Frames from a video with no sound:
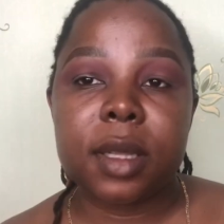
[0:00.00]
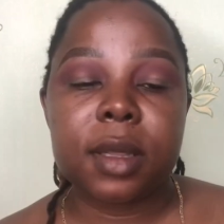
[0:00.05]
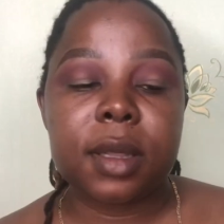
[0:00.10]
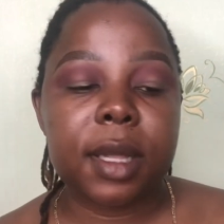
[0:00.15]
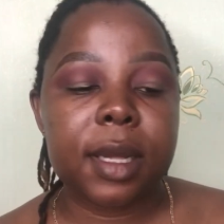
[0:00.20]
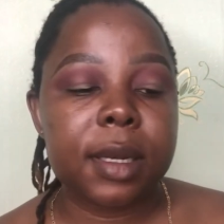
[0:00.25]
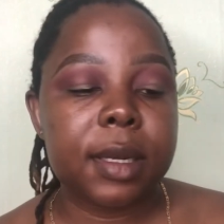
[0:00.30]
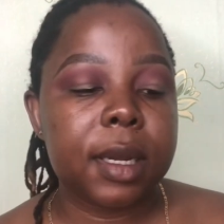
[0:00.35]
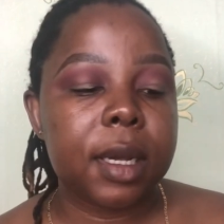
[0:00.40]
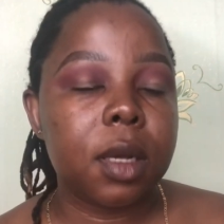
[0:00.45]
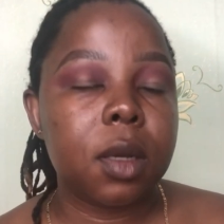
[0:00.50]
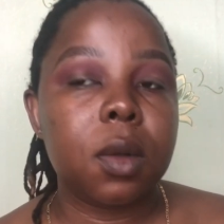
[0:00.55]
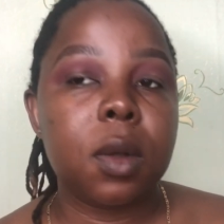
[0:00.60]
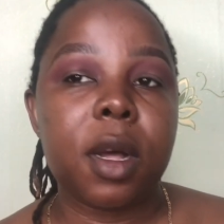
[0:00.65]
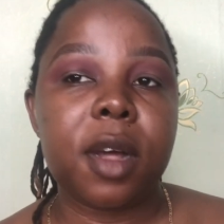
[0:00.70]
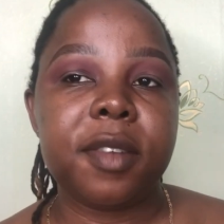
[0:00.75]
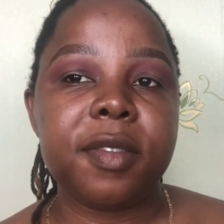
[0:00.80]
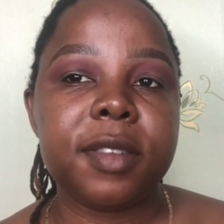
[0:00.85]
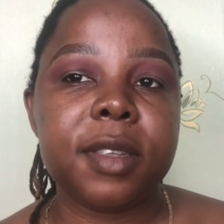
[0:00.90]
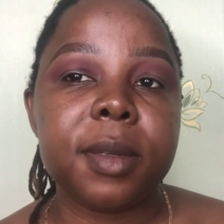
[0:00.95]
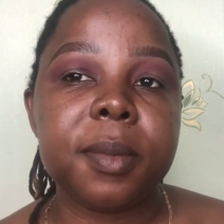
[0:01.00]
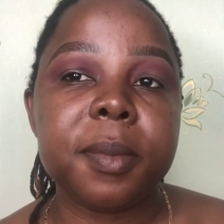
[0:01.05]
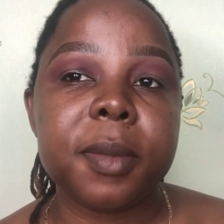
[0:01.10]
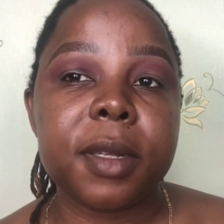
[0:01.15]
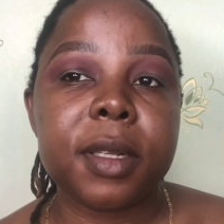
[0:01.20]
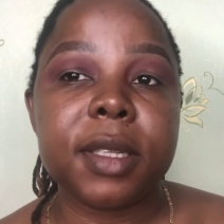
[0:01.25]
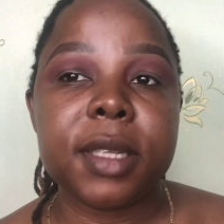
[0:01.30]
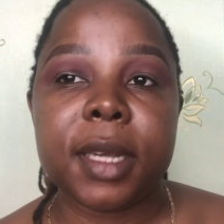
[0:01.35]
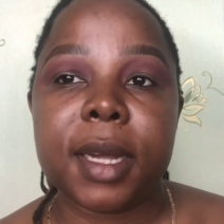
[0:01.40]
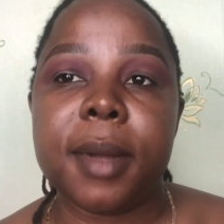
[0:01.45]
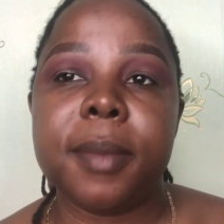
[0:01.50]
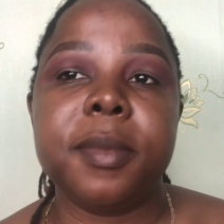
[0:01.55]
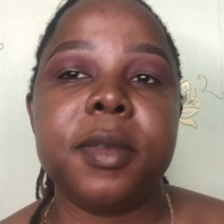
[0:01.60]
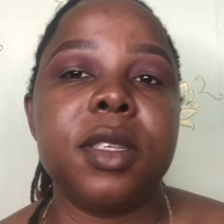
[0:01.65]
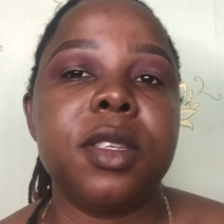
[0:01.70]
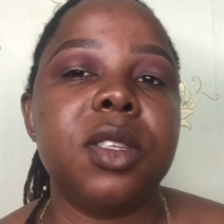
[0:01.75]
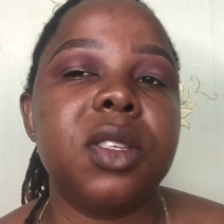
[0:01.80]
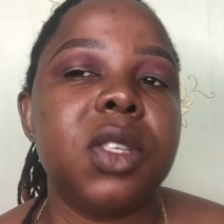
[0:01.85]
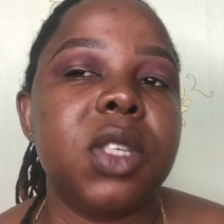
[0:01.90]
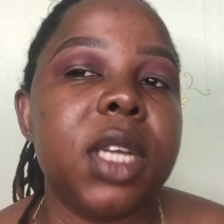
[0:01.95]
And then now, after building up
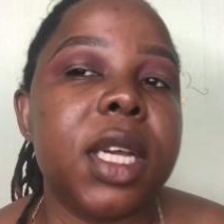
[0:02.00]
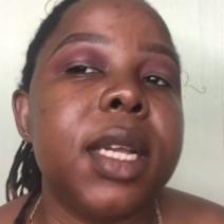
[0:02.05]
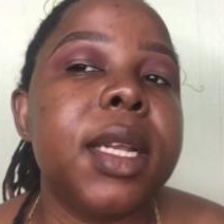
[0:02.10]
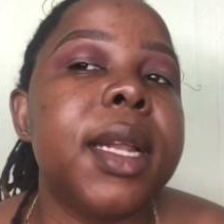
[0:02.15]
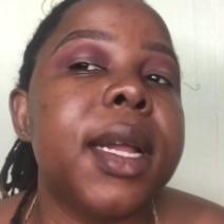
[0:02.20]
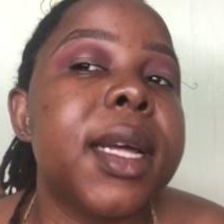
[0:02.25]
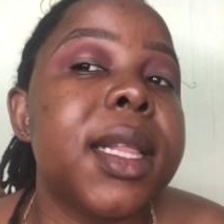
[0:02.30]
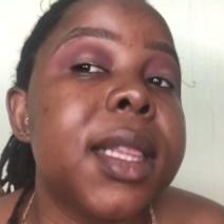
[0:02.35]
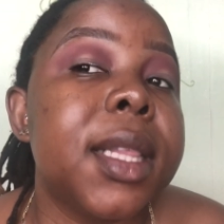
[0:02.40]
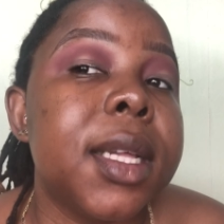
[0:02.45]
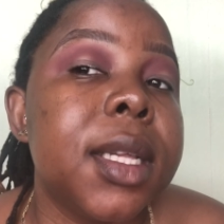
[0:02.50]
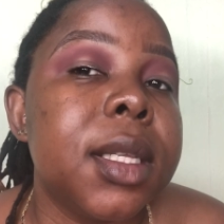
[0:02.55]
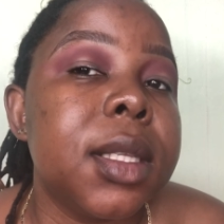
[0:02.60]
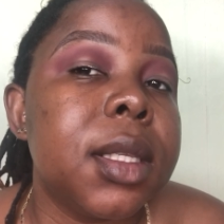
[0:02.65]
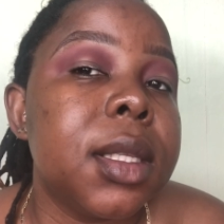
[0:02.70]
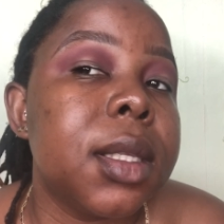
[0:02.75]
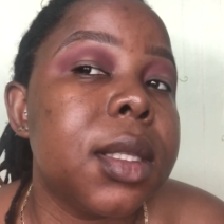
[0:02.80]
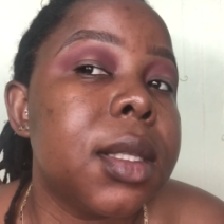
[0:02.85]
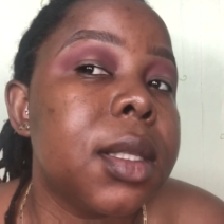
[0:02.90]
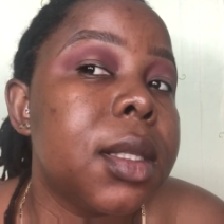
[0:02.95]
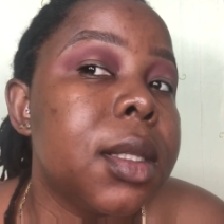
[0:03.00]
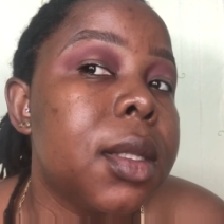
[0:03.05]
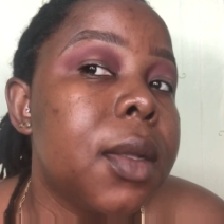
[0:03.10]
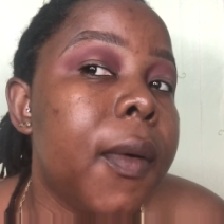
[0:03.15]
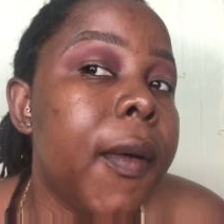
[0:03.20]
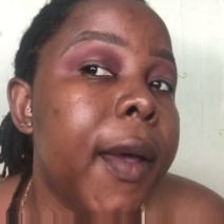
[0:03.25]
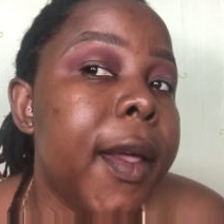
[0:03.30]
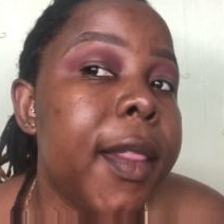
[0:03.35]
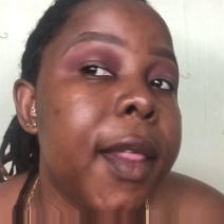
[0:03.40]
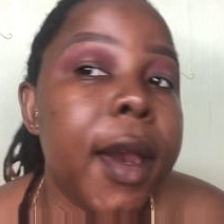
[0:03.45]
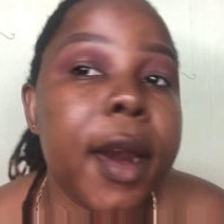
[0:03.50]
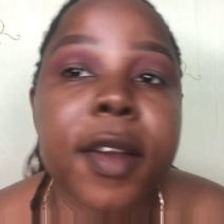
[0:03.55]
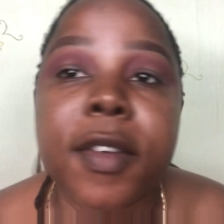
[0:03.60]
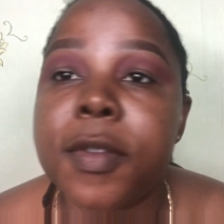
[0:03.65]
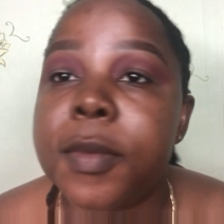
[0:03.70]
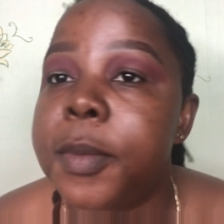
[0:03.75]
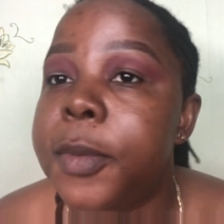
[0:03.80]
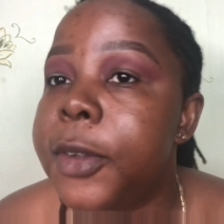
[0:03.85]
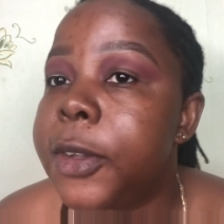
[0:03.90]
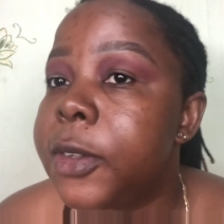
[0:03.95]
this shade like this, the way that
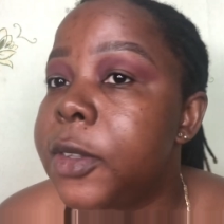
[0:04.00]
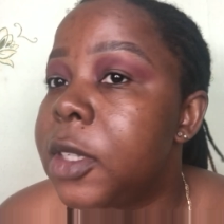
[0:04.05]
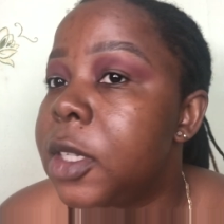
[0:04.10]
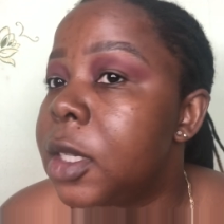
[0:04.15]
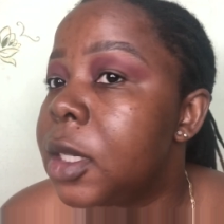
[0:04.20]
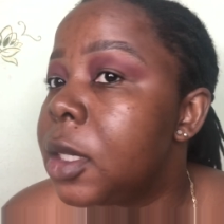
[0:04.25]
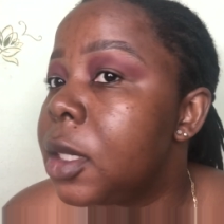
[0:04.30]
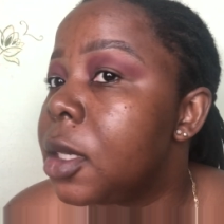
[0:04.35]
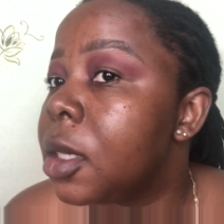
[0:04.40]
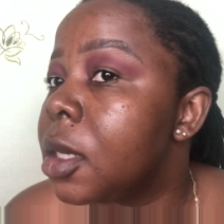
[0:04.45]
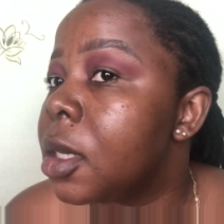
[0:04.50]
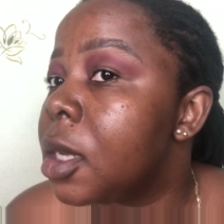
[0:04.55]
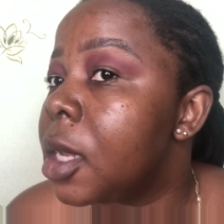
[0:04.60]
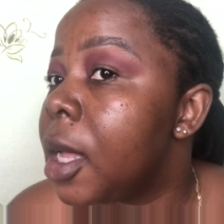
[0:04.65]
I've built it,